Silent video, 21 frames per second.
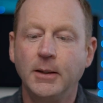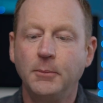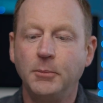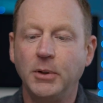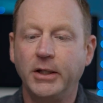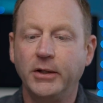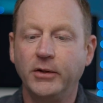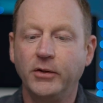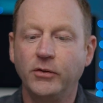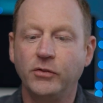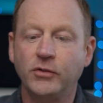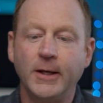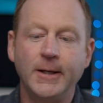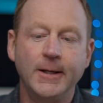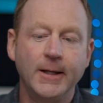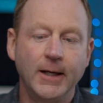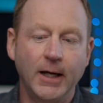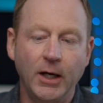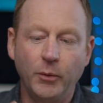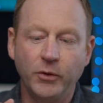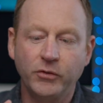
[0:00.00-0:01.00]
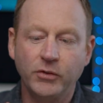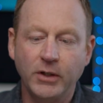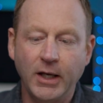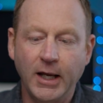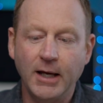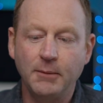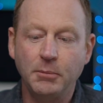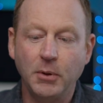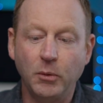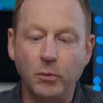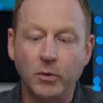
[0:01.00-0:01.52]
because I wasn't
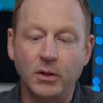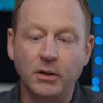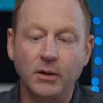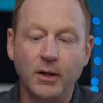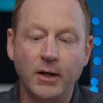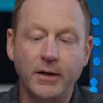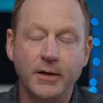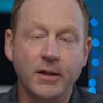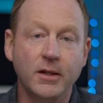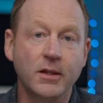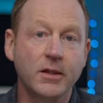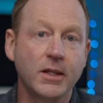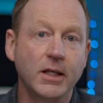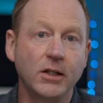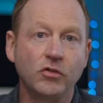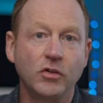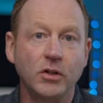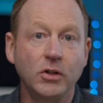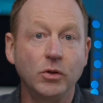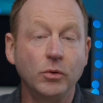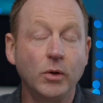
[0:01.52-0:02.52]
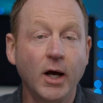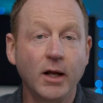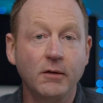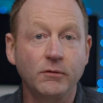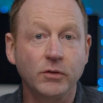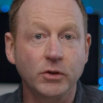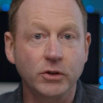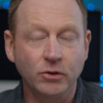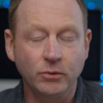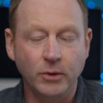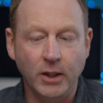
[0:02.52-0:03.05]
happy with a lot of the things that you got
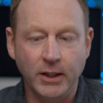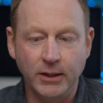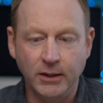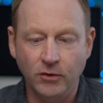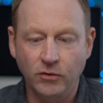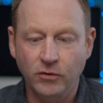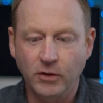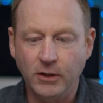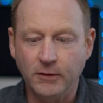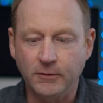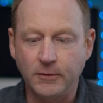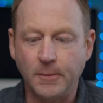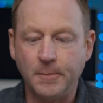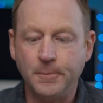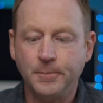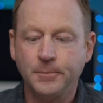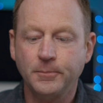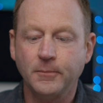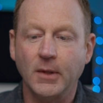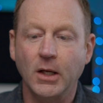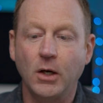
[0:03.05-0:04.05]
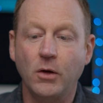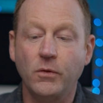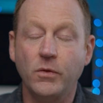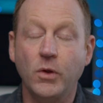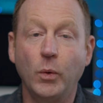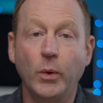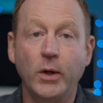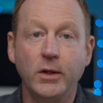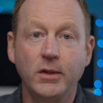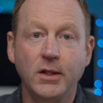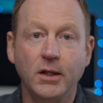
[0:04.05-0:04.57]
for $297.
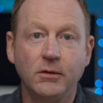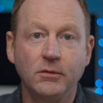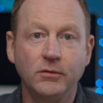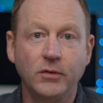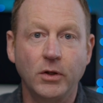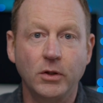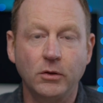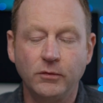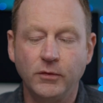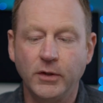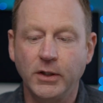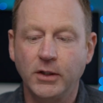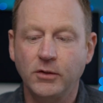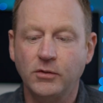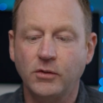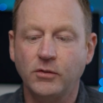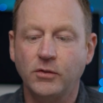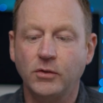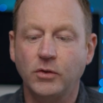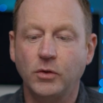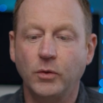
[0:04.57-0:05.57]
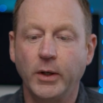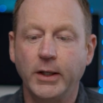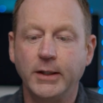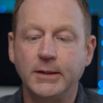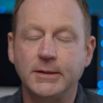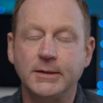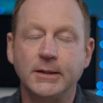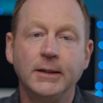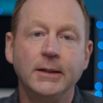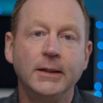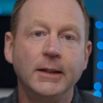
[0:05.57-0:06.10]
Although I think FunnelFlix is a
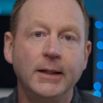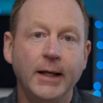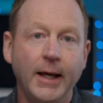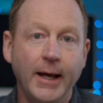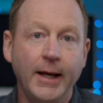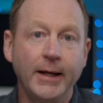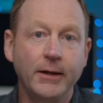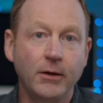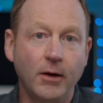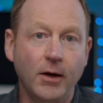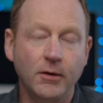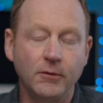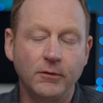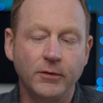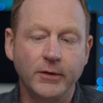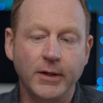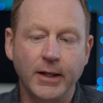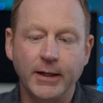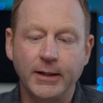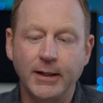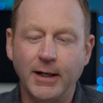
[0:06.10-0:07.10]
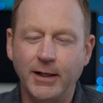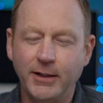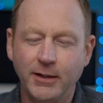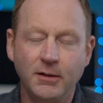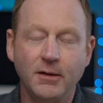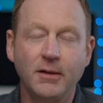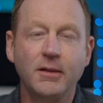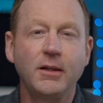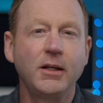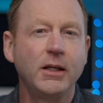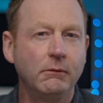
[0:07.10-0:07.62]
great add-on for that, I
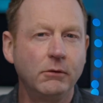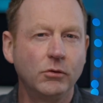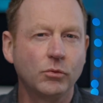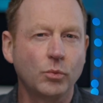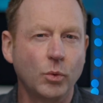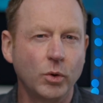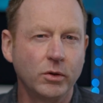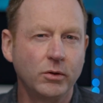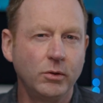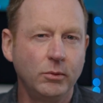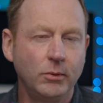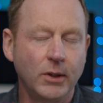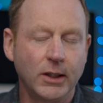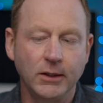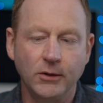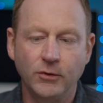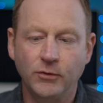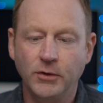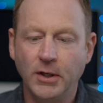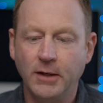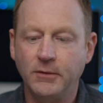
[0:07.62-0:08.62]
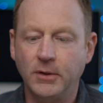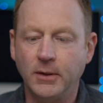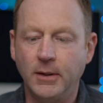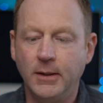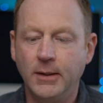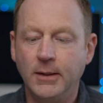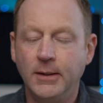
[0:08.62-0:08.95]
didn't think it was worth $297.